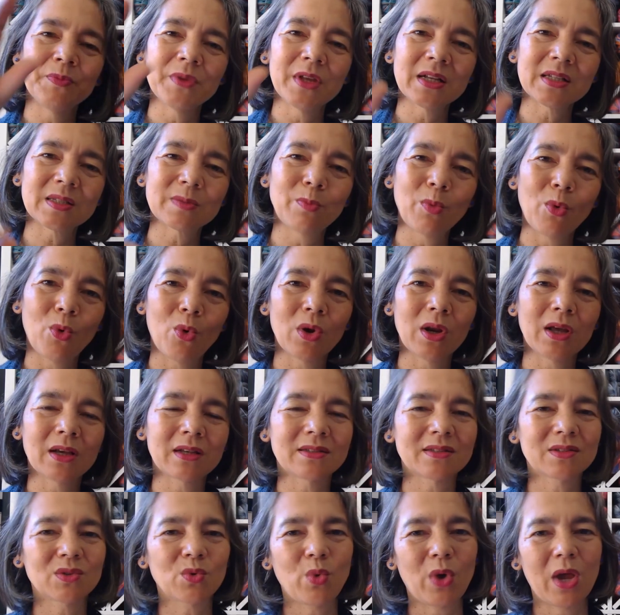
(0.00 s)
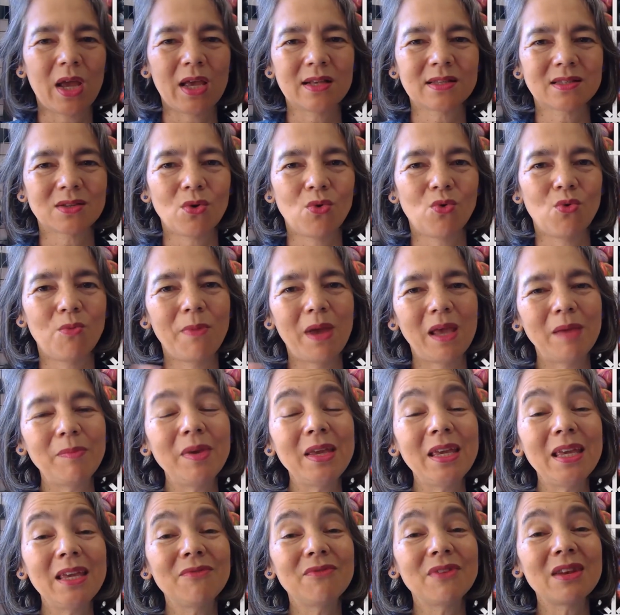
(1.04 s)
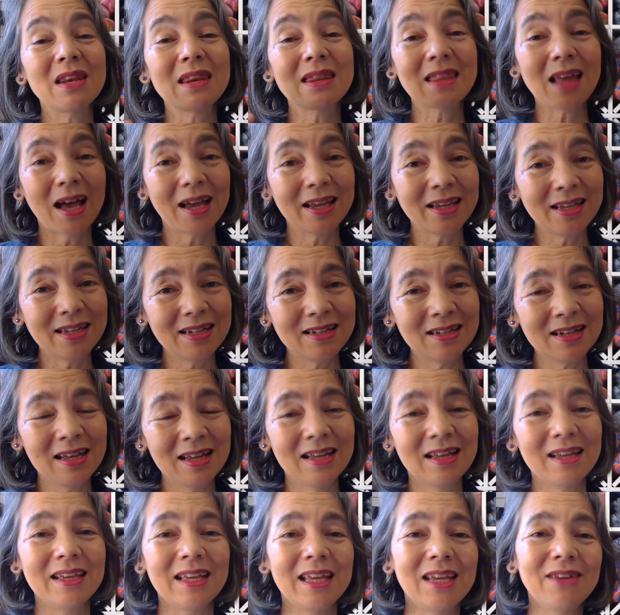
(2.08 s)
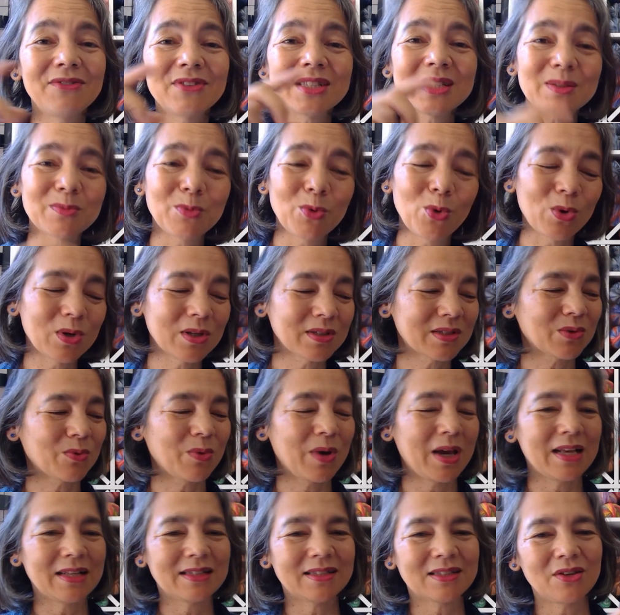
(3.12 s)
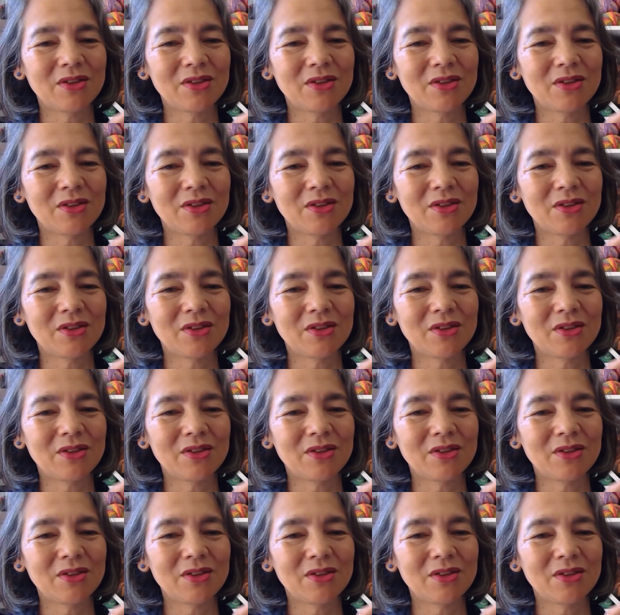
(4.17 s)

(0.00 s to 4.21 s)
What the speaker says: smaller squares, or maybe even 9 even smaller squares.